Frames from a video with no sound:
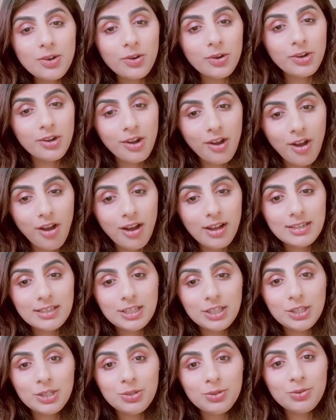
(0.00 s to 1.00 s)
or not,
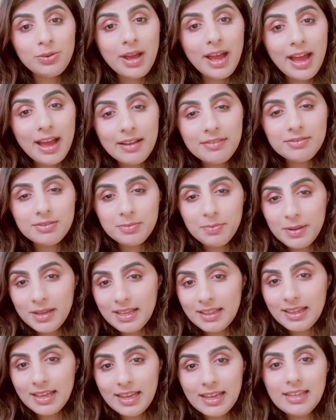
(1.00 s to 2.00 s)
you have to pay
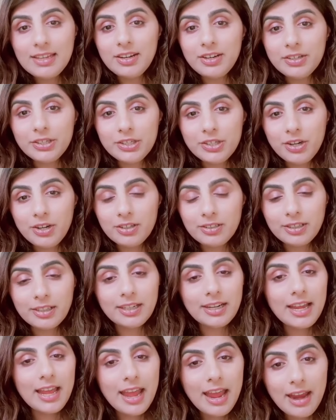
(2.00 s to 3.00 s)
the
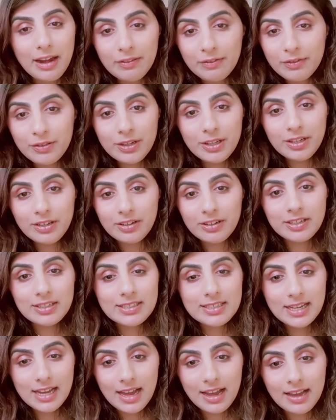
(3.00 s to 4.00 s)
$800 every year
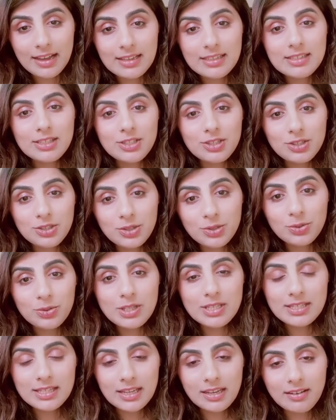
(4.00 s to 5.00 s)
tax to
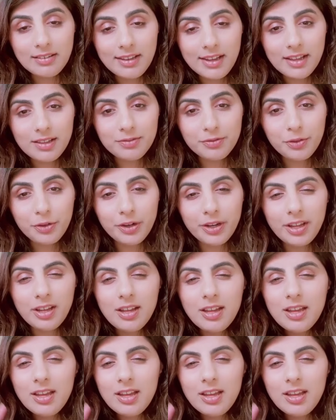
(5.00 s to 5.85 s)
the state of California.